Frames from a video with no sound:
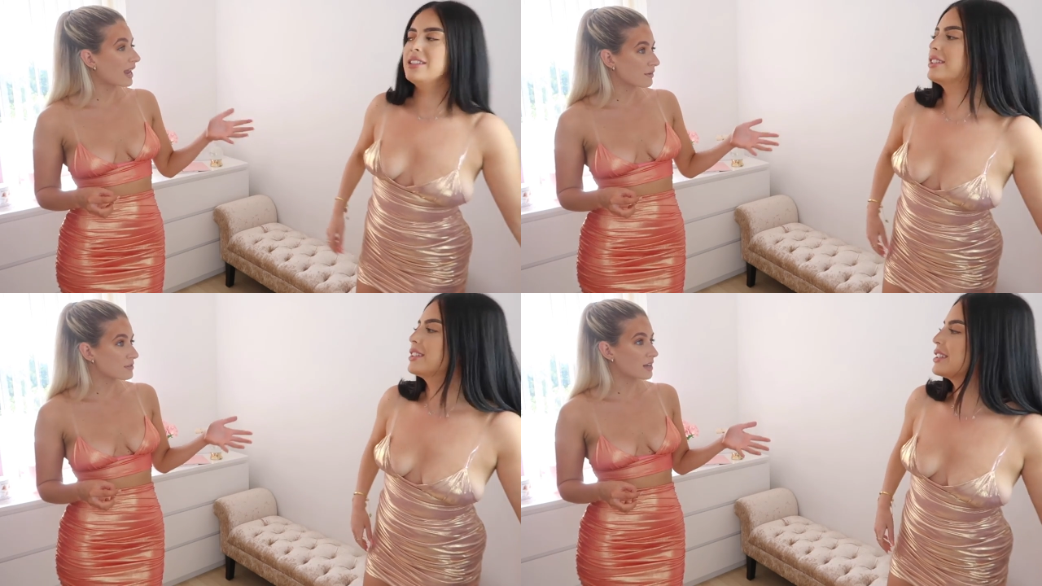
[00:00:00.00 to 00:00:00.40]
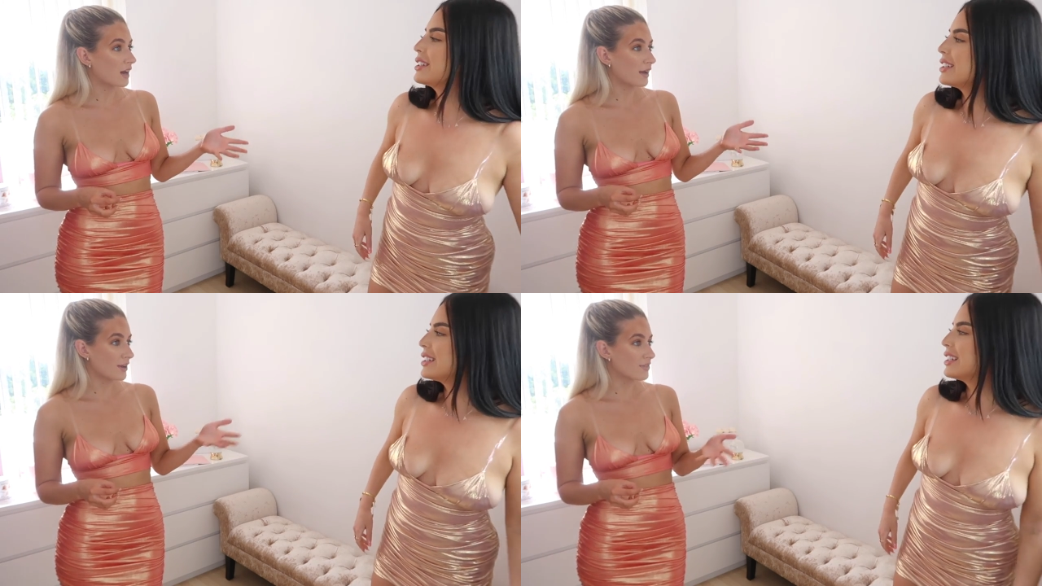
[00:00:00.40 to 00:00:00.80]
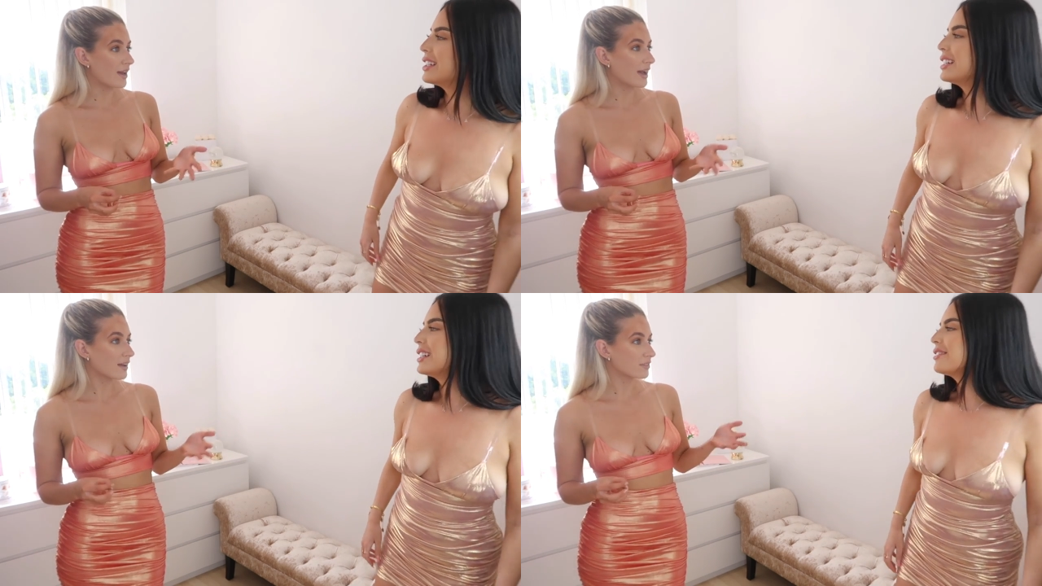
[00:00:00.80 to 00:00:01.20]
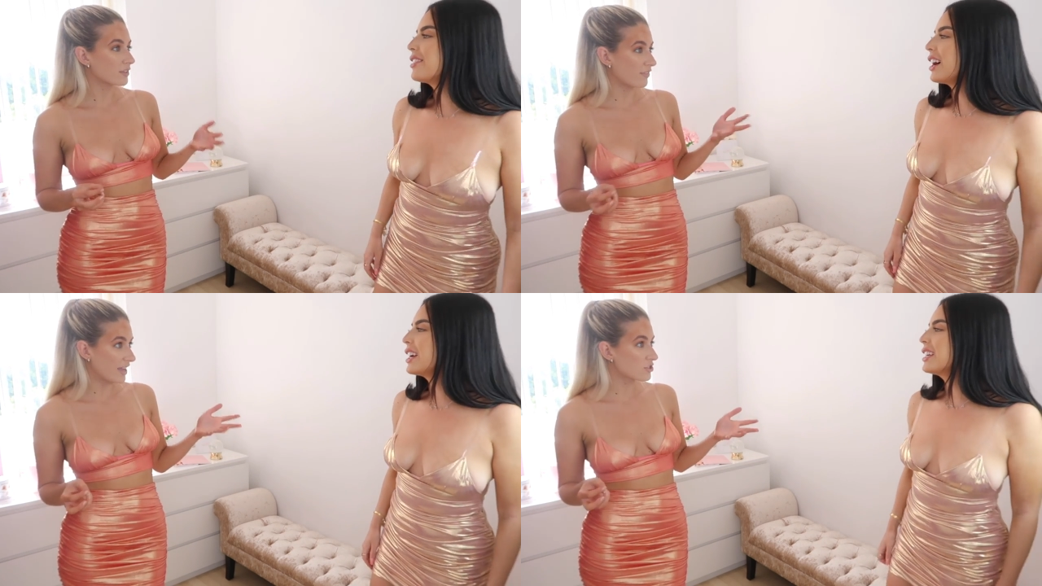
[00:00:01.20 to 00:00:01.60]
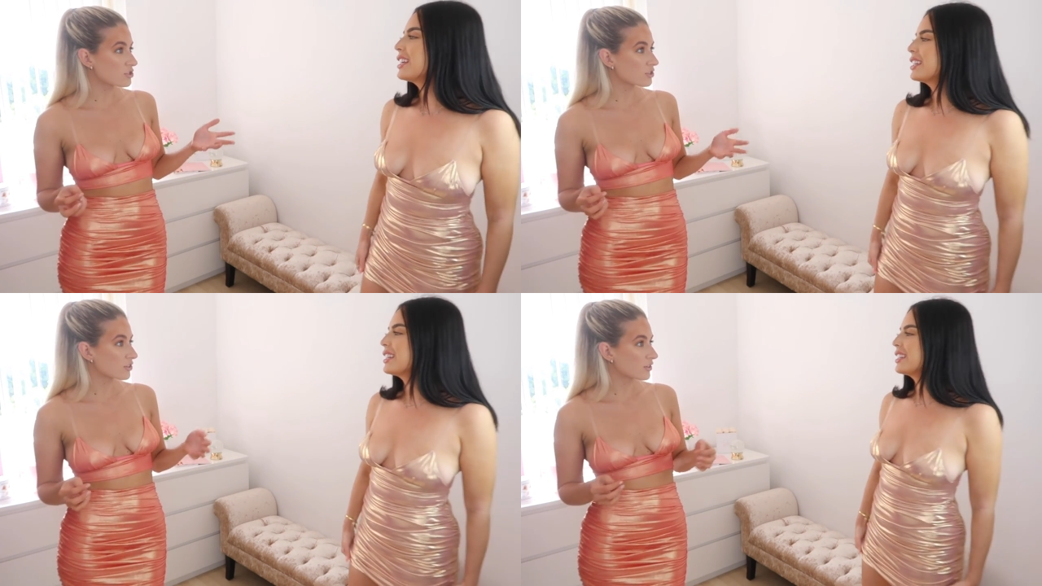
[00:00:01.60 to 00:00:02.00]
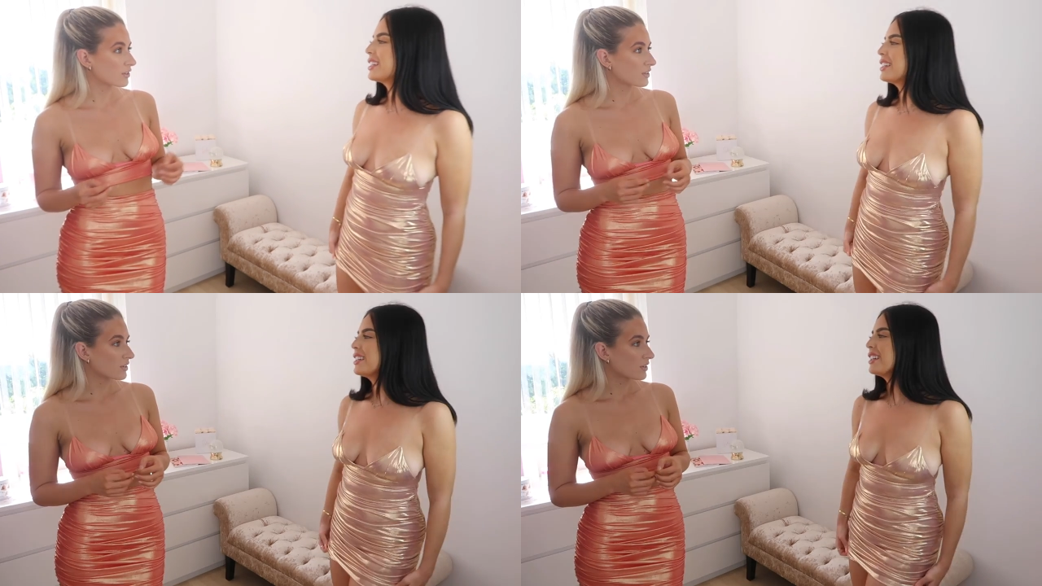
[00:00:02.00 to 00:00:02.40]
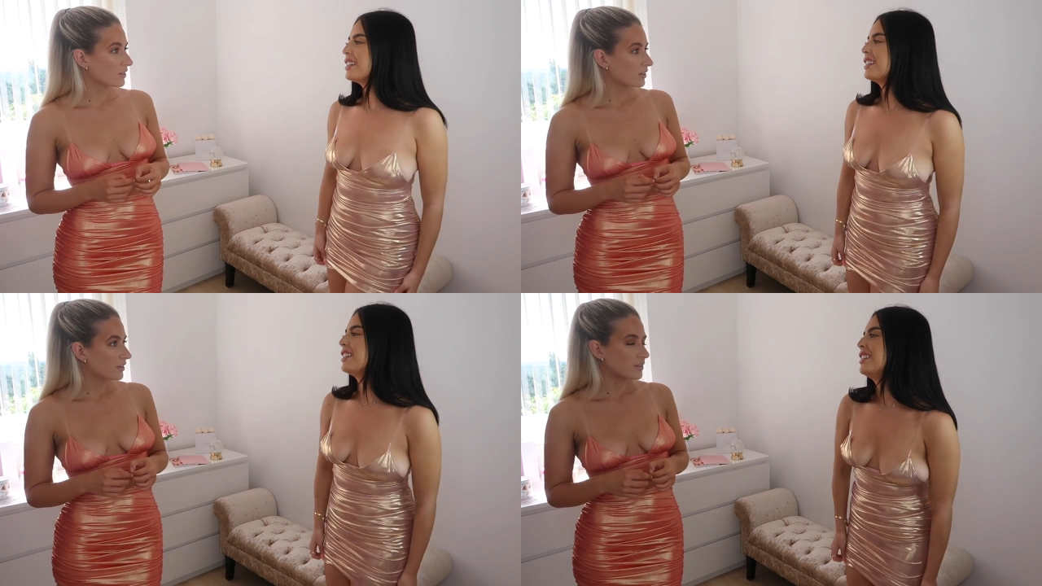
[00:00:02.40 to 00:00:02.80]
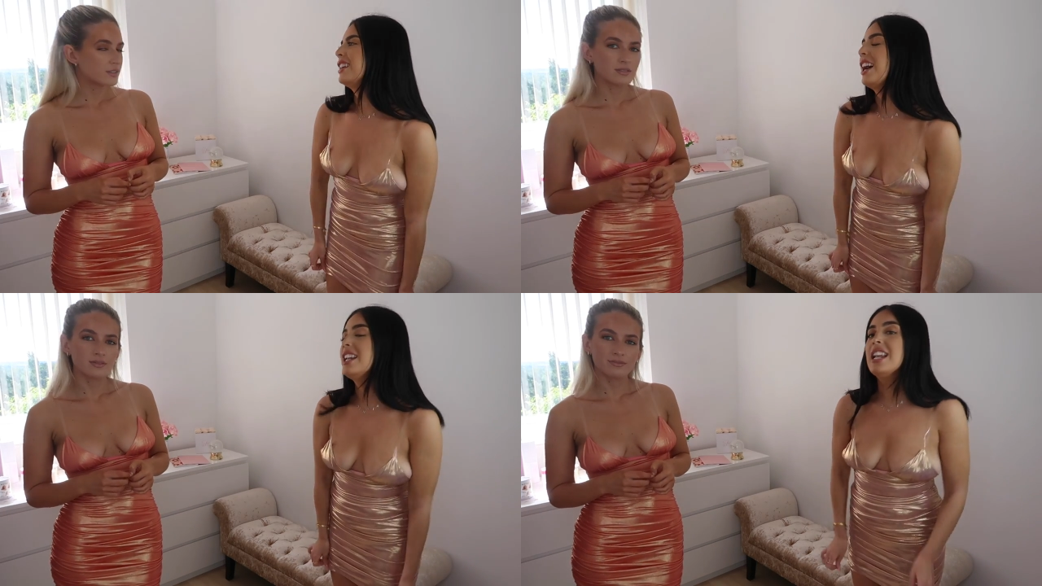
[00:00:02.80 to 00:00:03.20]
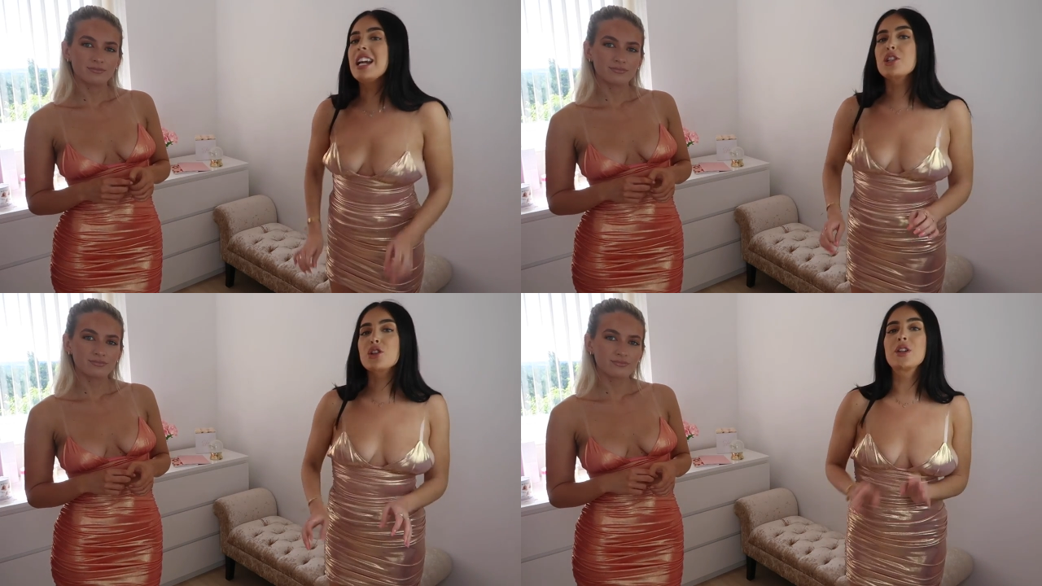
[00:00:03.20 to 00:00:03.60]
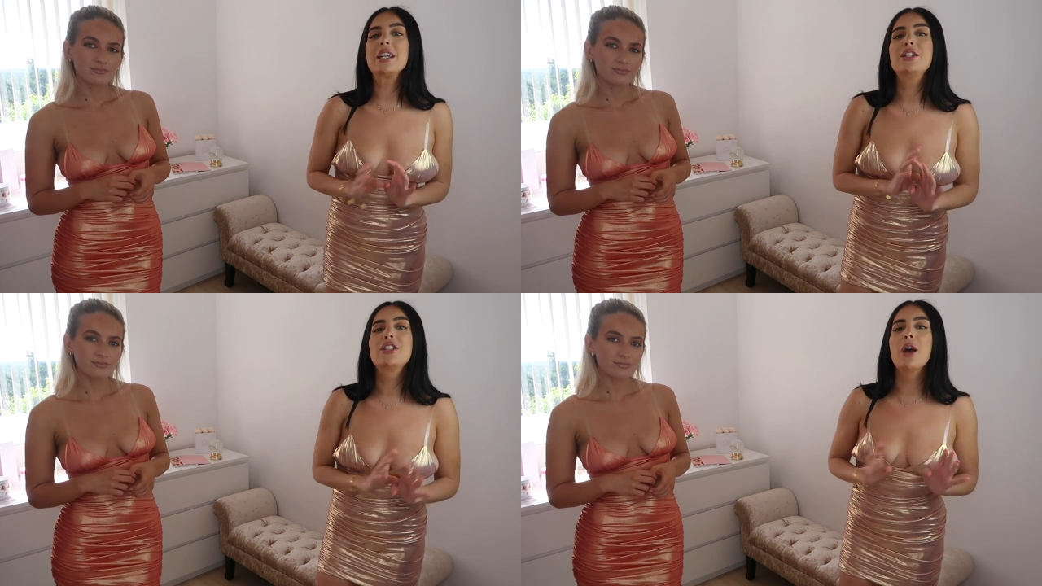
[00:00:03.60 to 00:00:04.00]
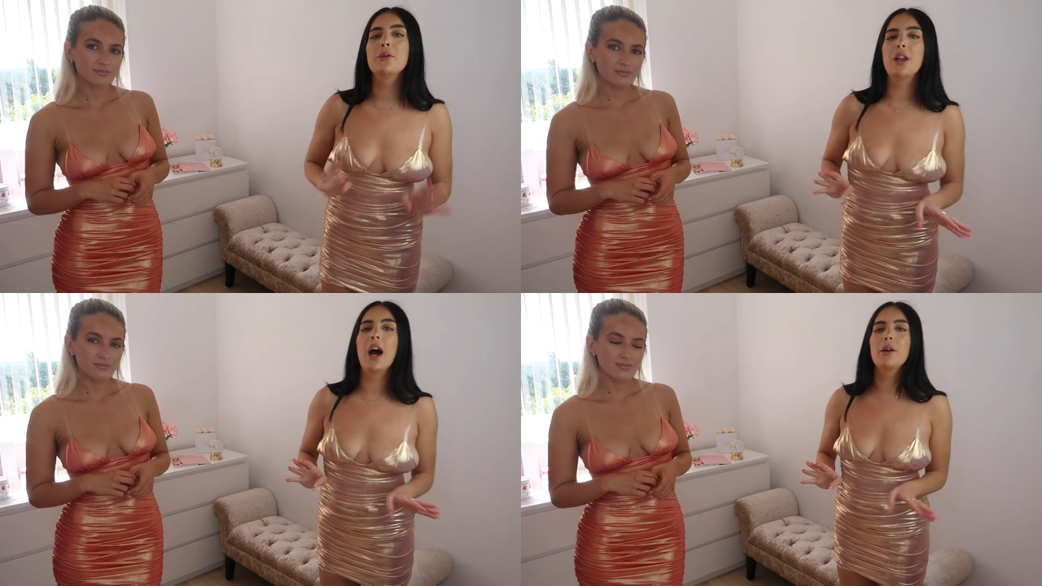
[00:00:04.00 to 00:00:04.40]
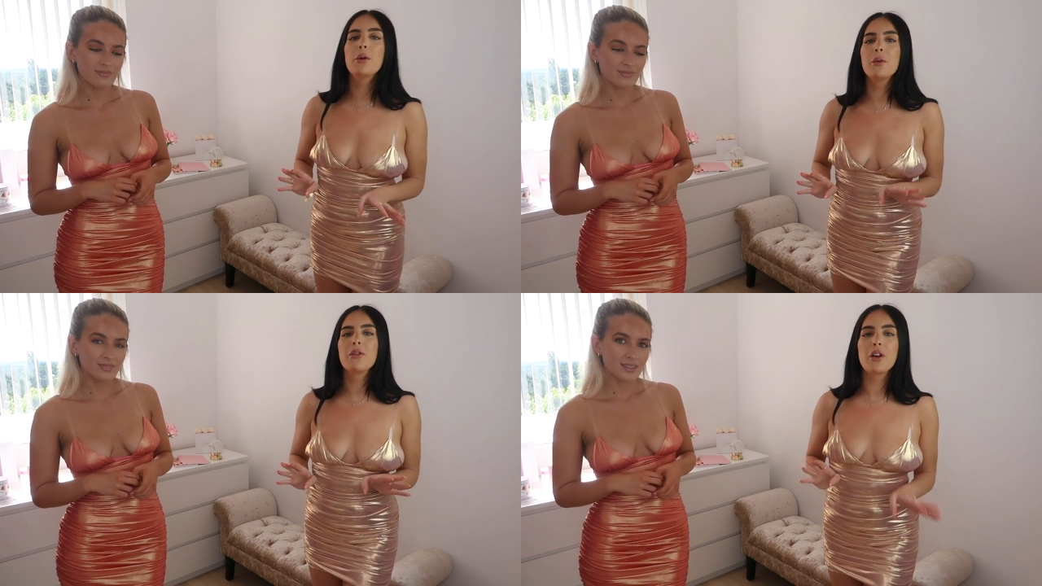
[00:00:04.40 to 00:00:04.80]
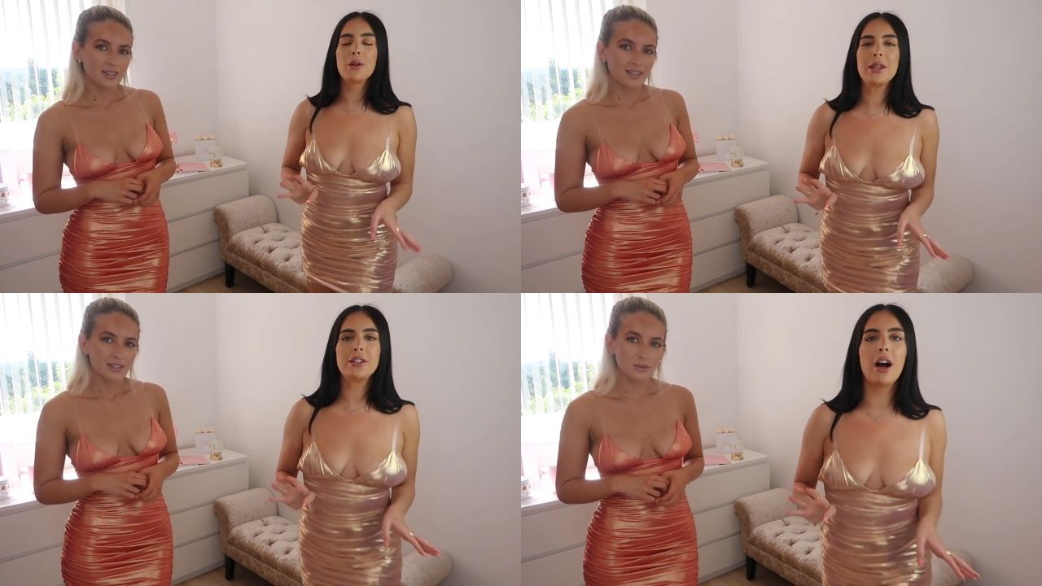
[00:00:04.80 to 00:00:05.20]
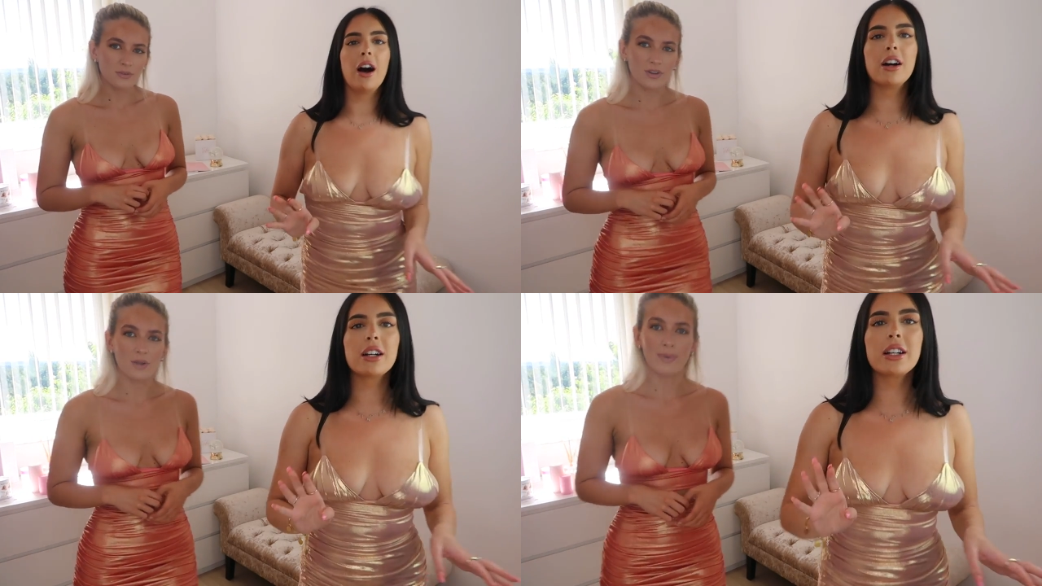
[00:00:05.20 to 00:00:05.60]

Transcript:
Speaker 1: Flounder, I know that. Right. Fish.
Speaker 2: I literally don't know. Oh, we've gone a bit
Speaker 1: dark. We've